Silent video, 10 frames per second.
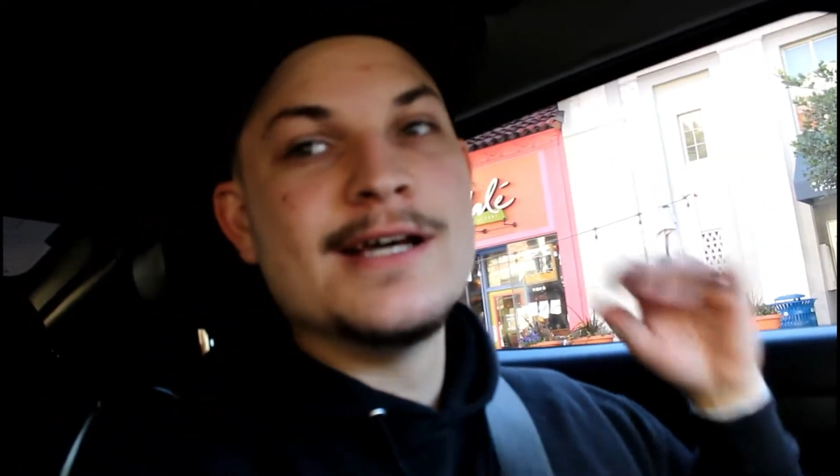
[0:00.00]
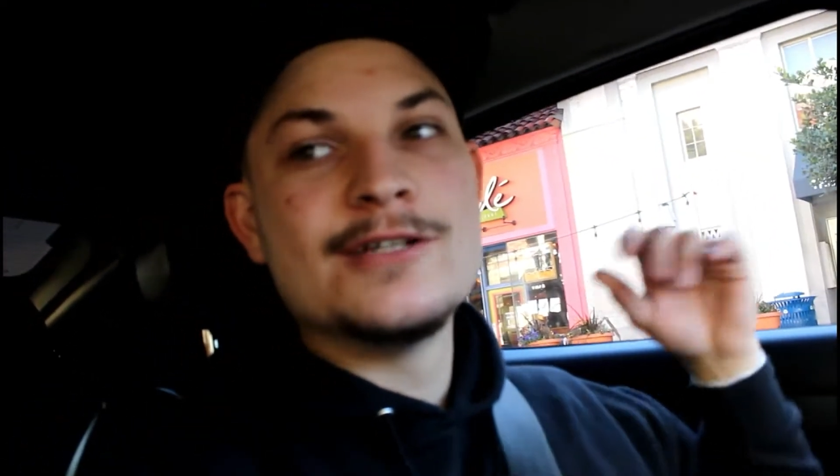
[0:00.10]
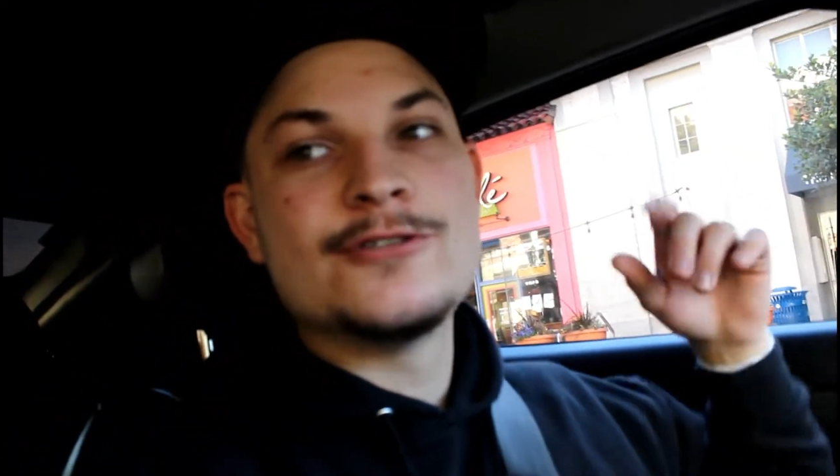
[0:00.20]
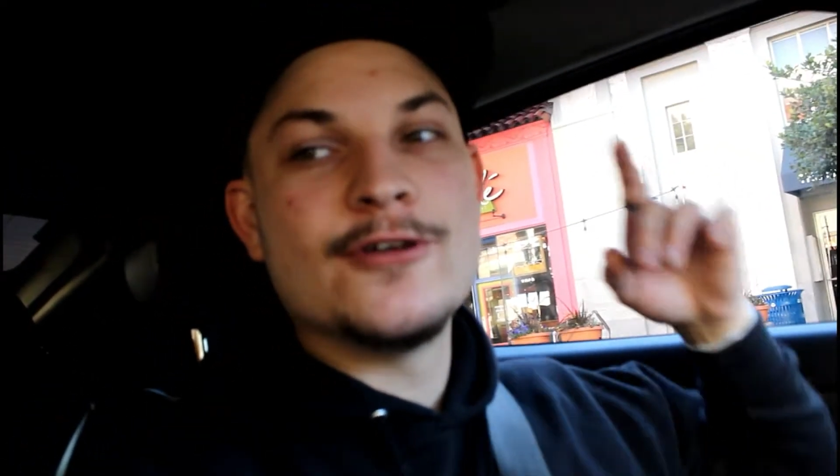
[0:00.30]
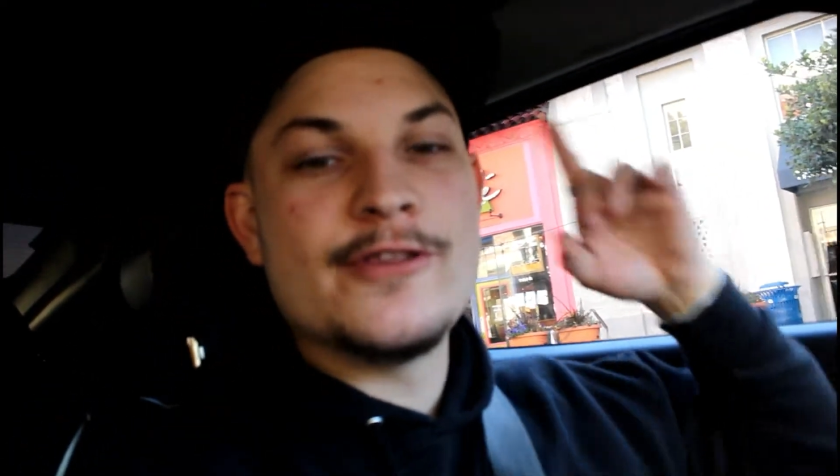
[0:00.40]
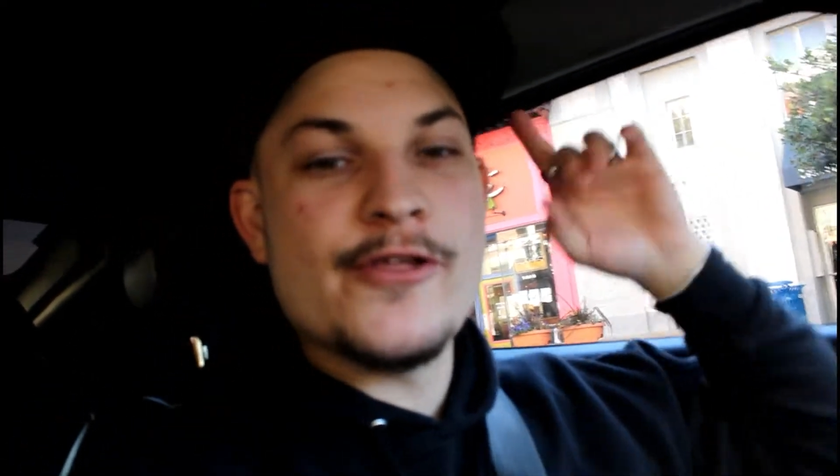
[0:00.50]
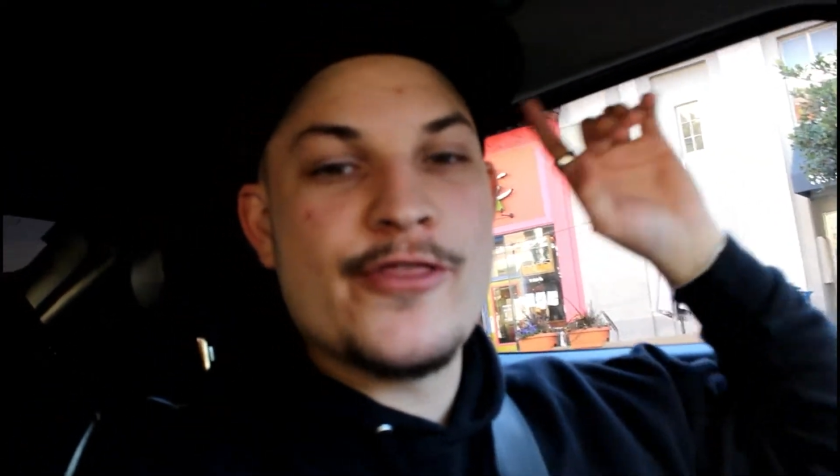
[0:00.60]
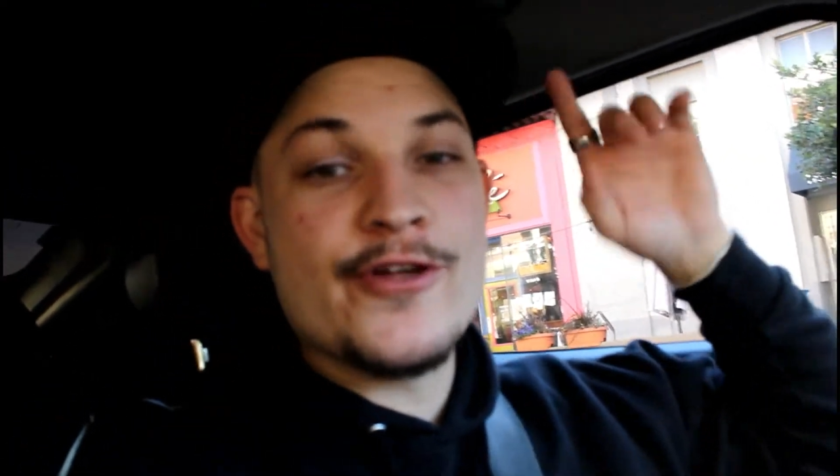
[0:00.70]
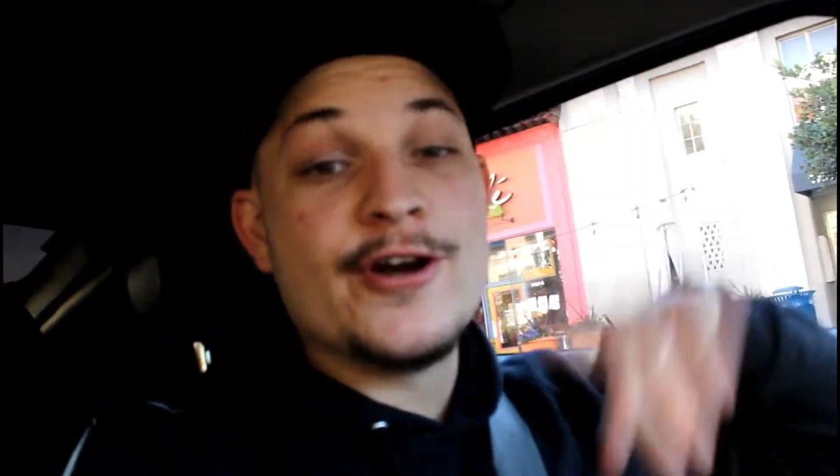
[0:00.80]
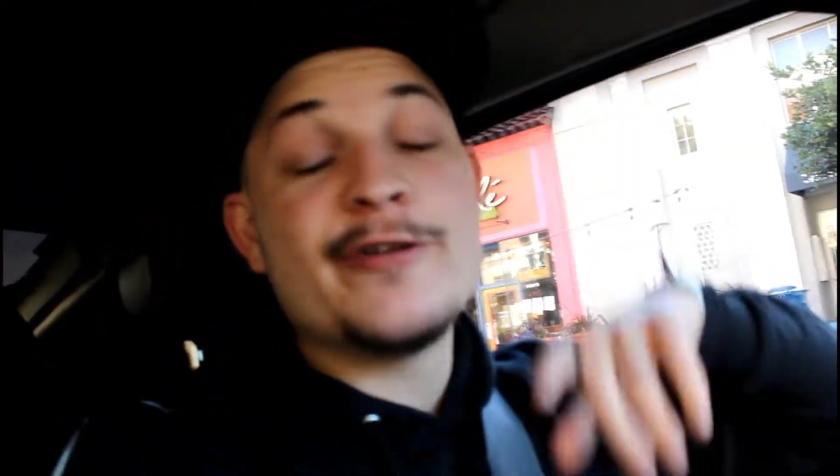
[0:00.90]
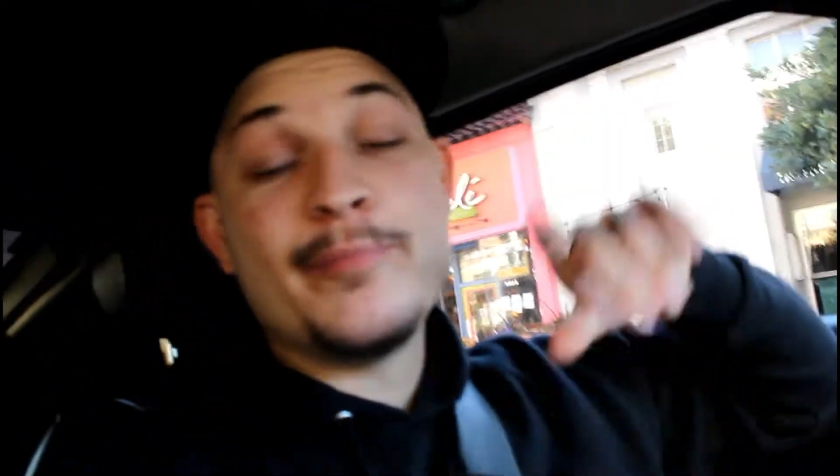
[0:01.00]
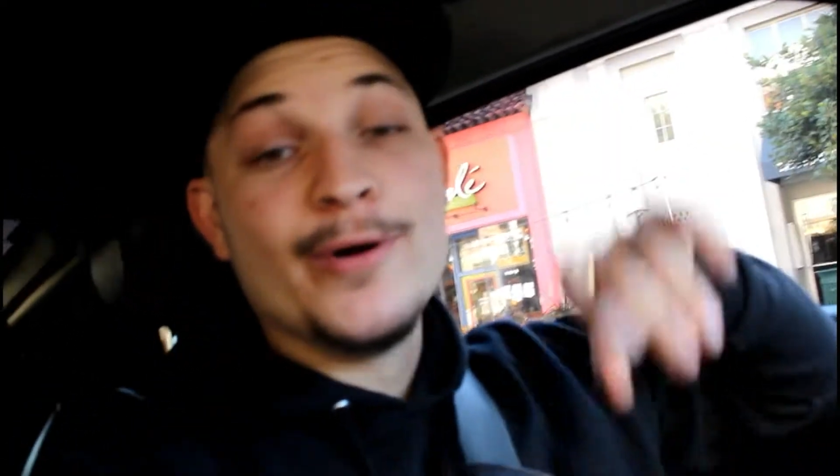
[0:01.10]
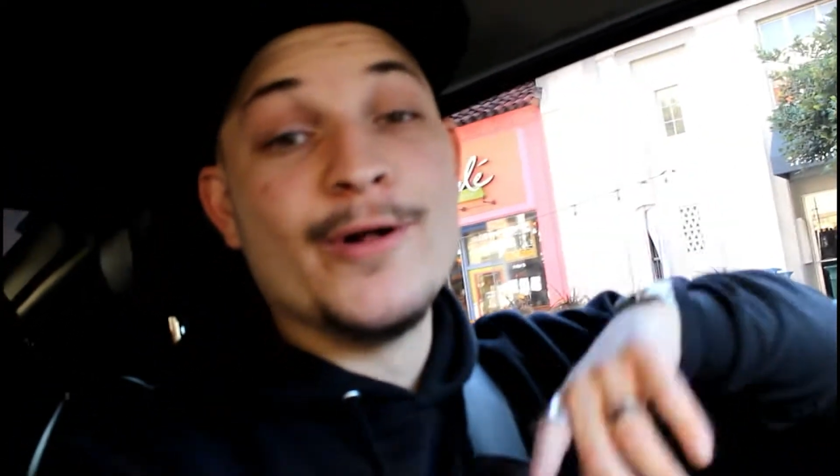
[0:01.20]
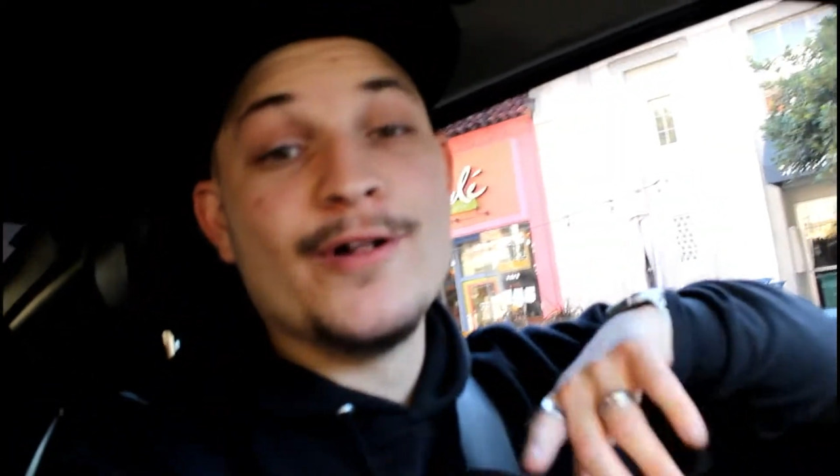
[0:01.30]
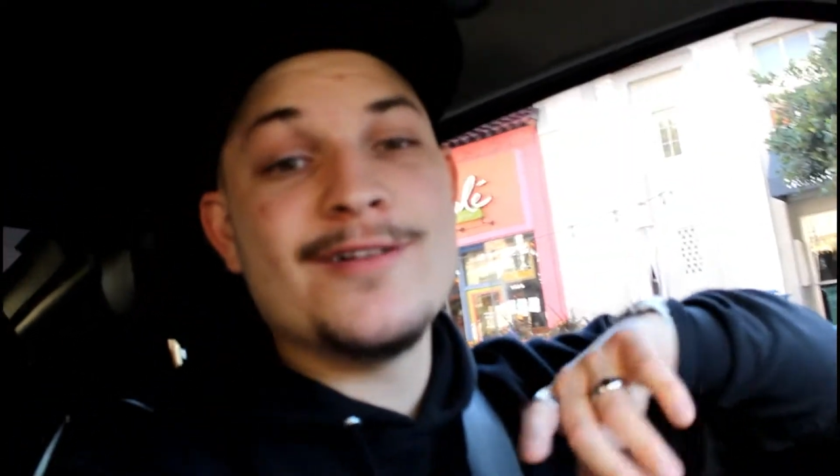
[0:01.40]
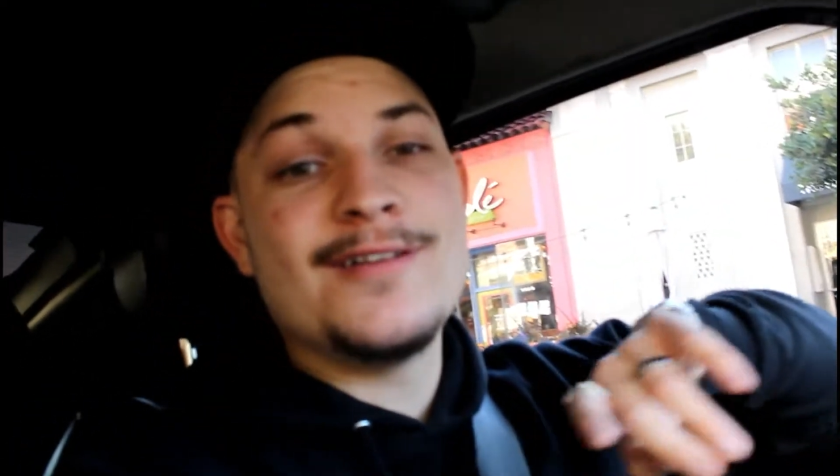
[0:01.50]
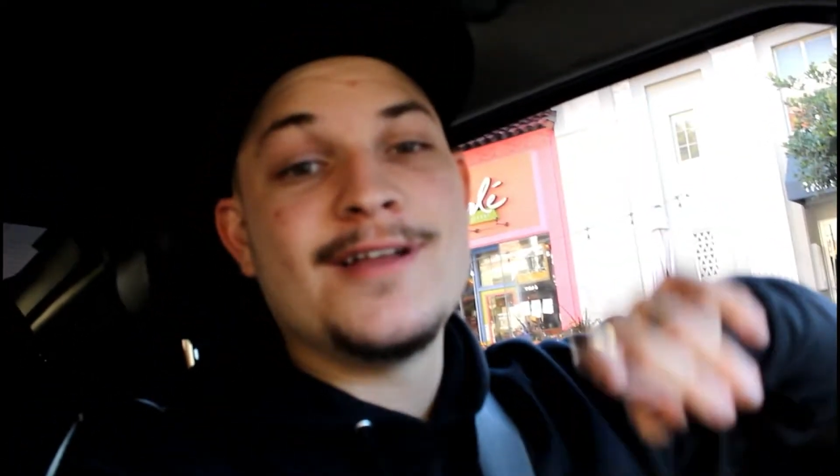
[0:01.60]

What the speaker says: So the third pull